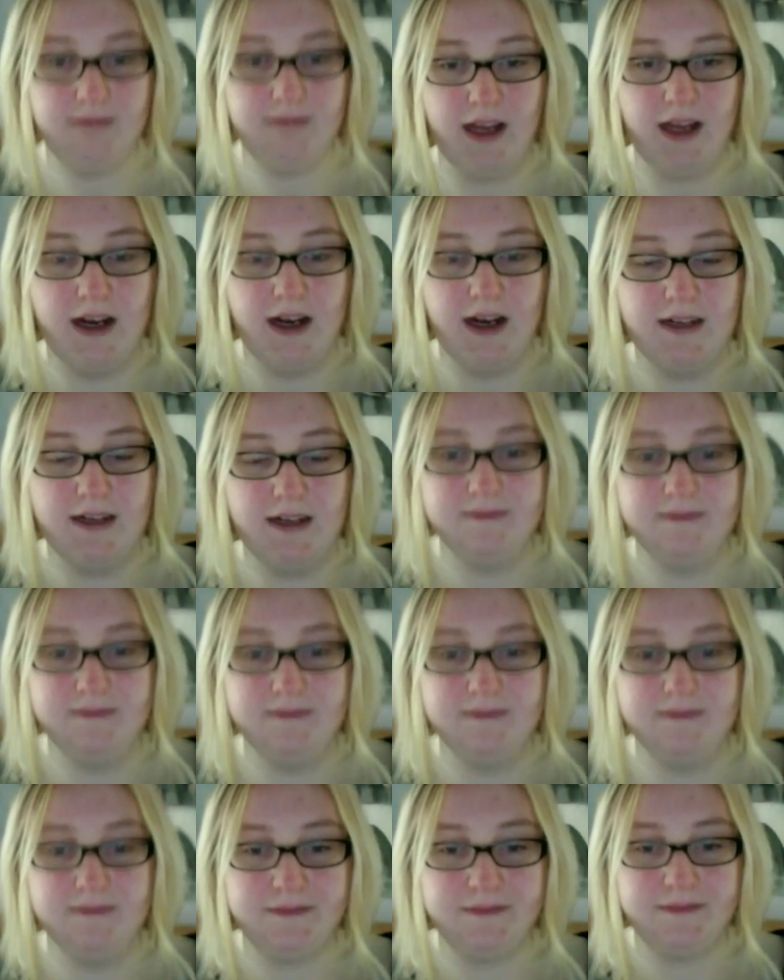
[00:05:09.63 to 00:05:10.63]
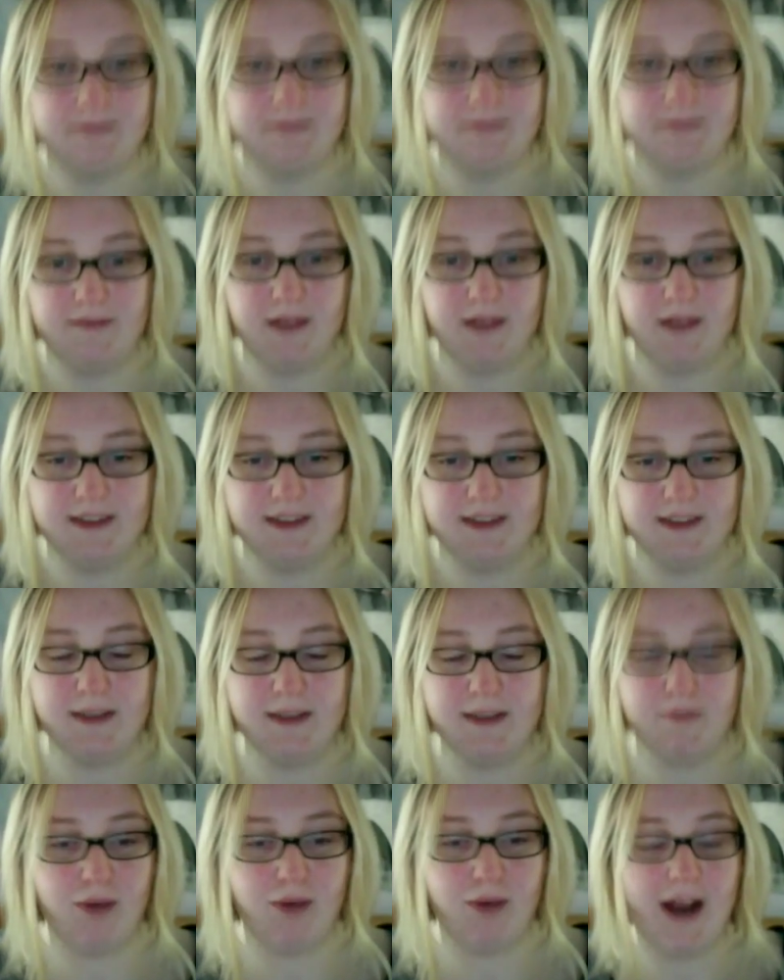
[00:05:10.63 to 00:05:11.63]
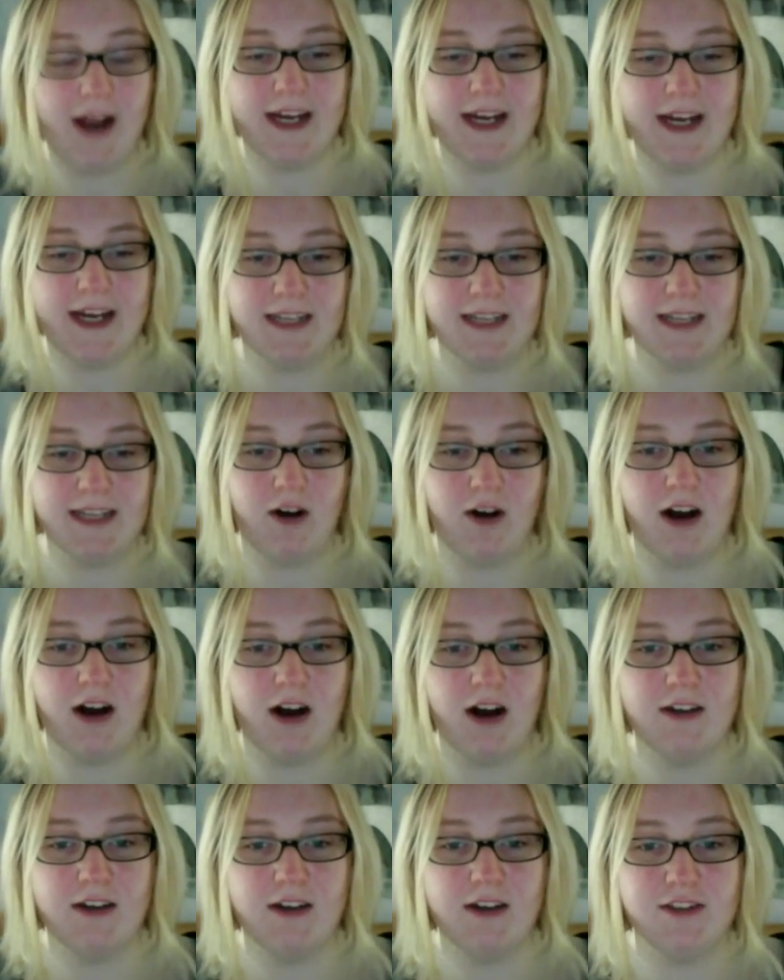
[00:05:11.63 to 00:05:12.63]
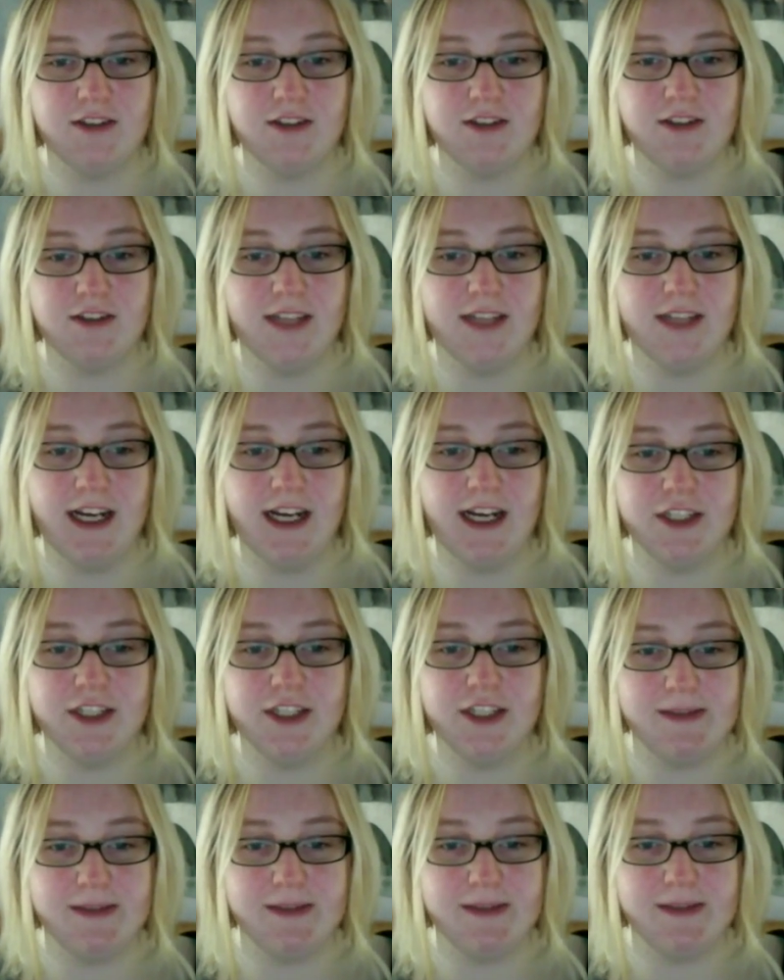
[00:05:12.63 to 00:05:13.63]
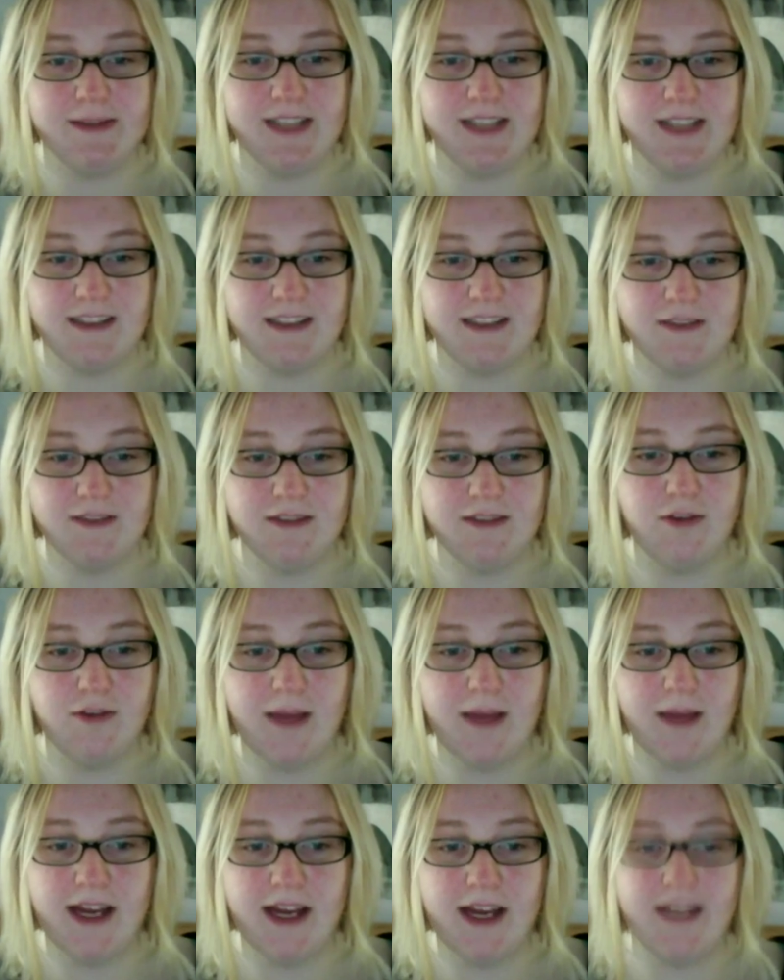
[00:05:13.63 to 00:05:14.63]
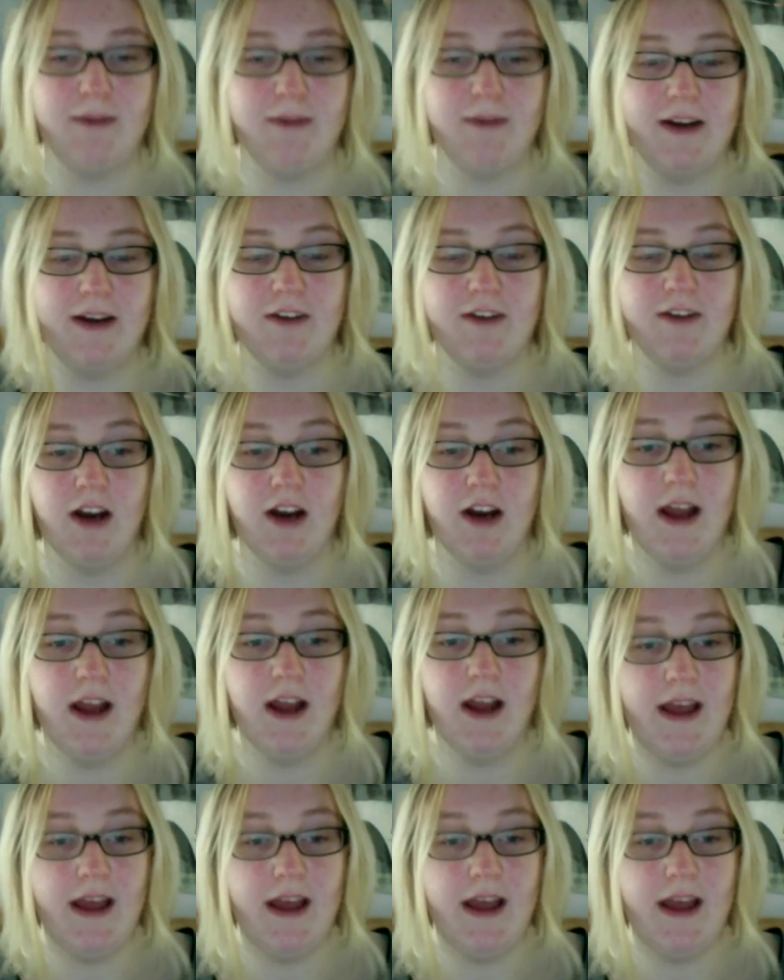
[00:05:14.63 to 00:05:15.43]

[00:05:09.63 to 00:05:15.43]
Brian has more heart than Sheamus has in his whole body, whatever.